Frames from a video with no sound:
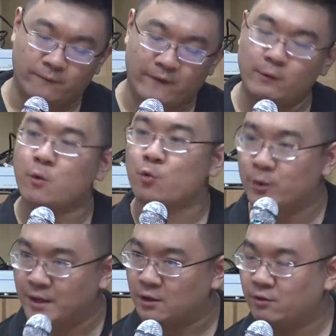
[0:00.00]
very
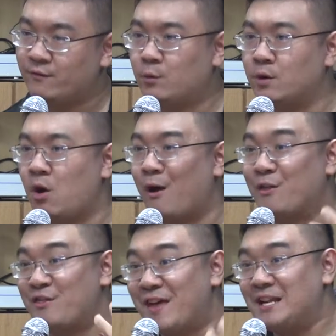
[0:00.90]
real, very
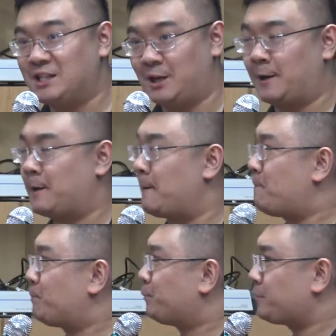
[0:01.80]
authentic
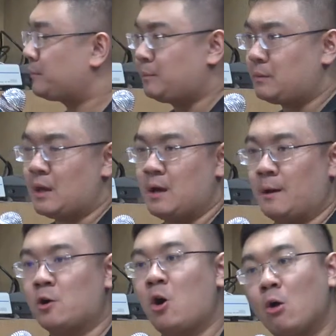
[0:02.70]

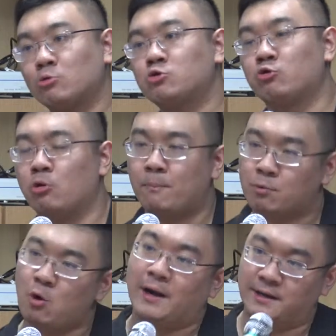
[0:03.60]
cultural
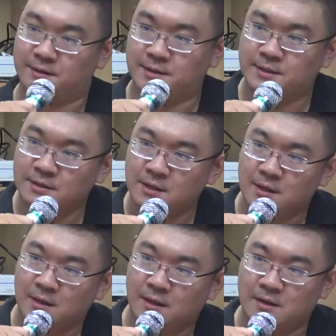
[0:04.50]
products
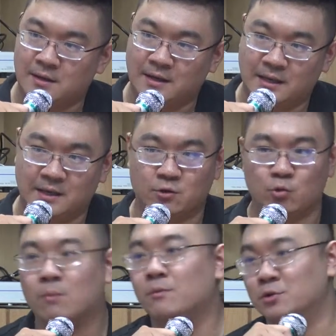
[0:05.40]
in
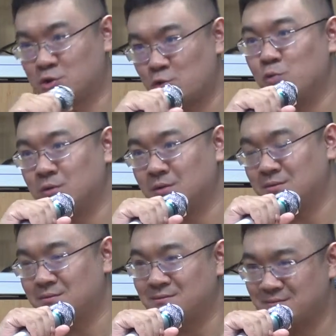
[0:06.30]
normal school
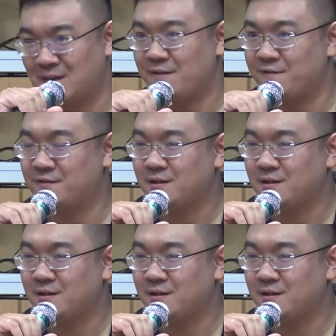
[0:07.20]
life.